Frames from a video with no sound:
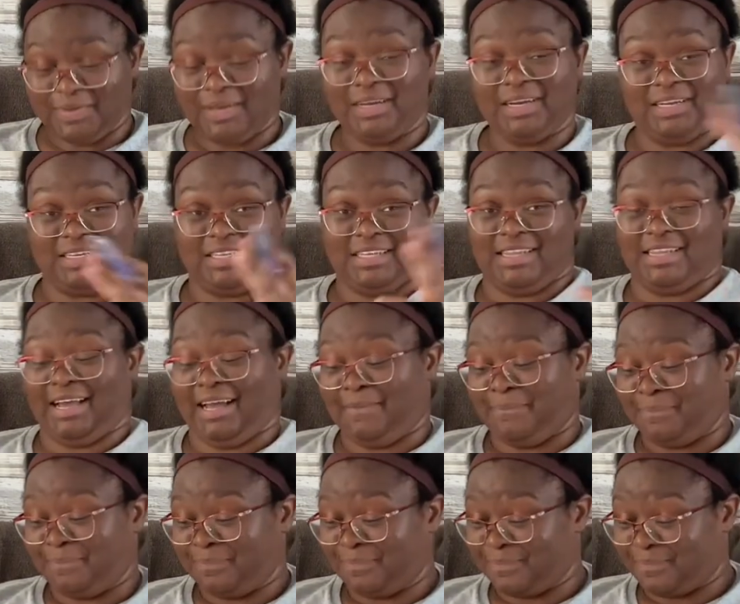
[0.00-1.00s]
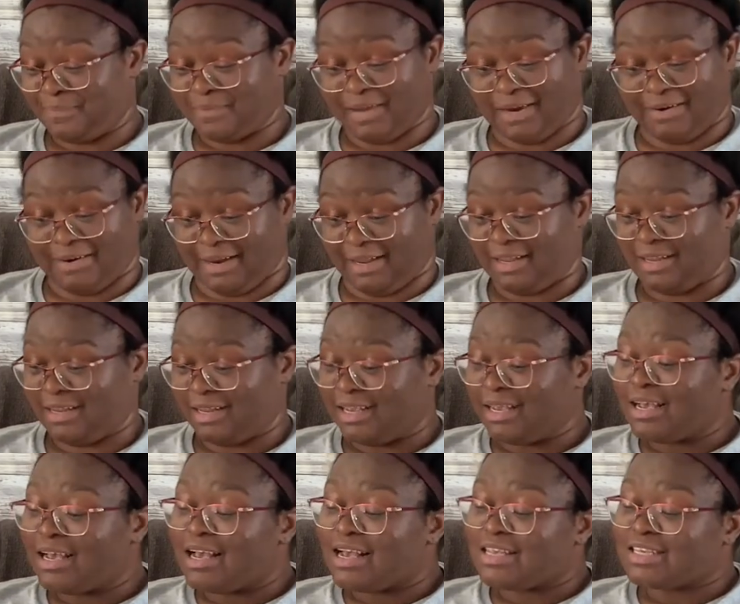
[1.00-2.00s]
You see that? All right.
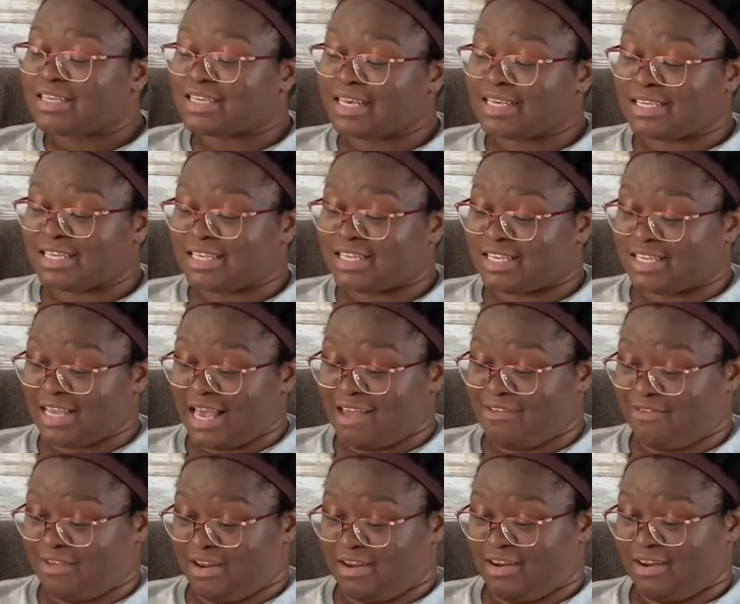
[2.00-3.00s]
Season 7.